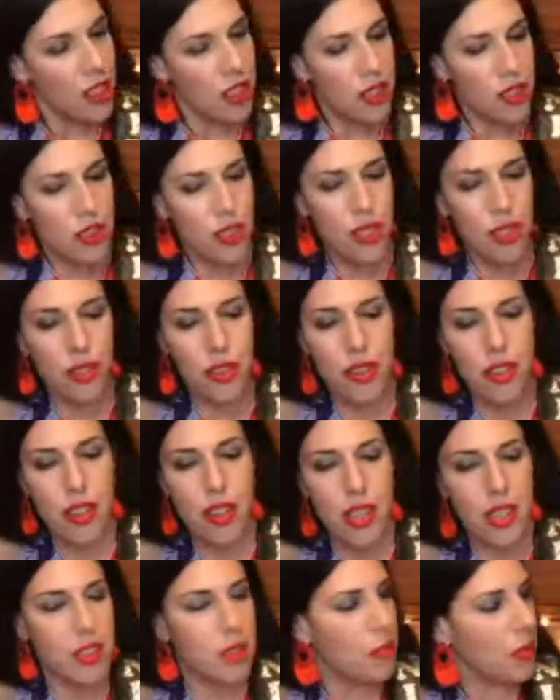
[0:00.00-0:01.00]

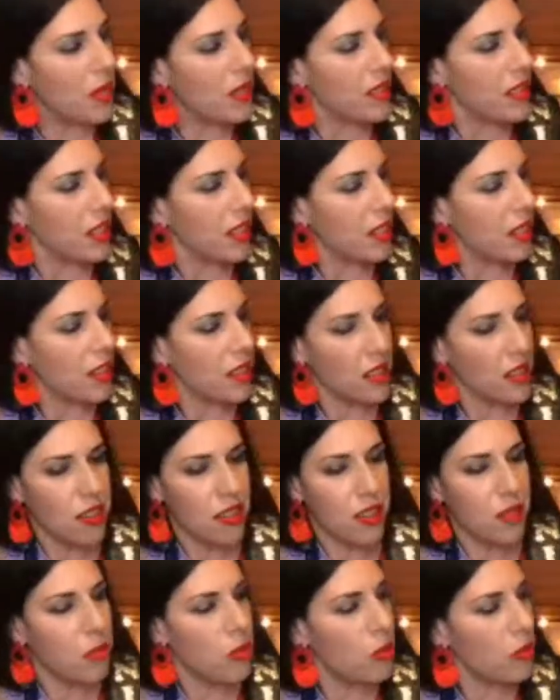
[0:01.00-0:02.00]
tuner that's buzzing.
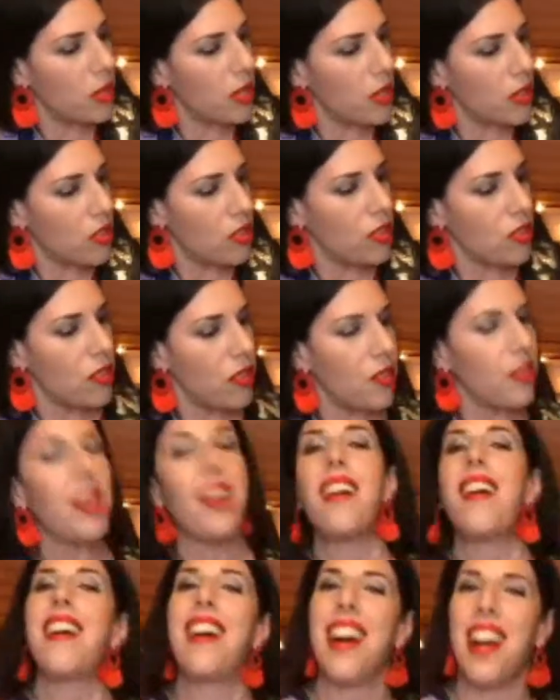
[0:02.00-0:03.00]
Just a moment.
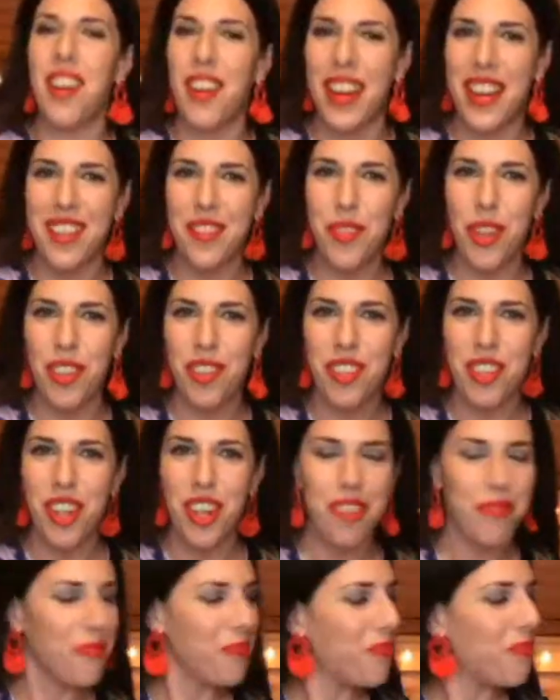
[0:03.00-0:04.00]
All right, false
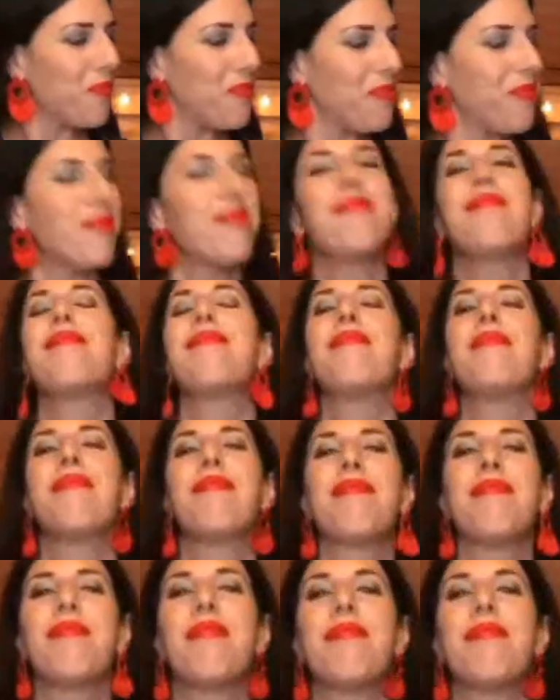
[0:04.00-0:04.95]
start.